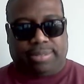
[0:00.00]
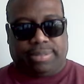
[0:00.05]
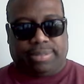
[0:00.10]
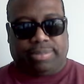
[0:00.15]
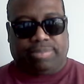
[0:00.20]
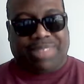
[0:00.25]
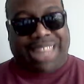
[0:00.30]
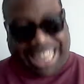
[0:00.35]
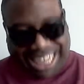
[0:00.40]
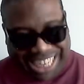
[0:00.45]

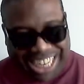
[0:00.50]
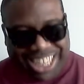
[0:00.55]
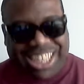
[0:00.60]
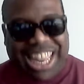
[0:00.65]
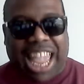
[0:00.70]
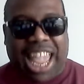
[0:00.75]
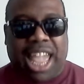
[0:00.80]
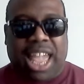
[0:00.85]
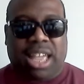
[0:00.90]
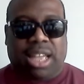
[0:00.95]
Please hit
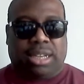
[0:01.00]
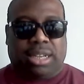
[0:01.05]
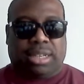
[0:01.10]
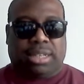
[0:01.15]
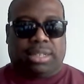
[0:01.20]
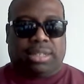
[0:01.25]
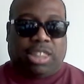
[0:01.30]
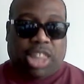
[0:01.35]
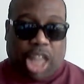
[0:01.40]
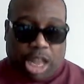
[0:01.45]
that
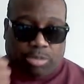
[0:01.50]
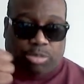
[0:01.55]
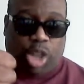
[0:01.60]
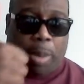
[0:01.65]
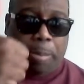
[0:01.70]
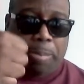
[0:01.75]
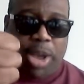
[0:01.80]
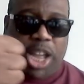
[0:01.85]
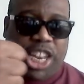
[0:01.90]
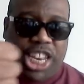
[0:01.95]
thumbs
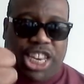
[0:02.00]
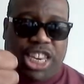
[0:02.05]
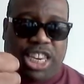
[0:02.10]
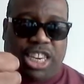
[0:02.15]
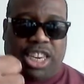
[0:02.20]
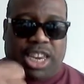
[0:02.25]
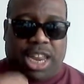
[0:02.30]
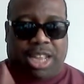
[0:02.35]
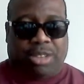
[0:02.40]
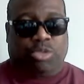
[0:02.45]
up button
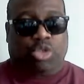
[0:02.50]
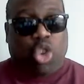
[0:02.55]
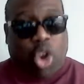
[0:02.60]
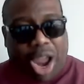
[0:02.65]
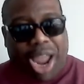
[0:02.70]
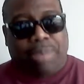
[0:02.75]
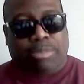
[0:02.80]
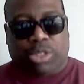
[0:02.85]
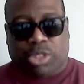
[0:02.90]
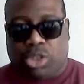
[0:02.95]
and
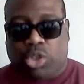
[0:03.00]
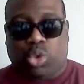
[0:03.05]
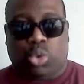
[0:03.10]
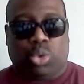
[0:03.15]
subscribe to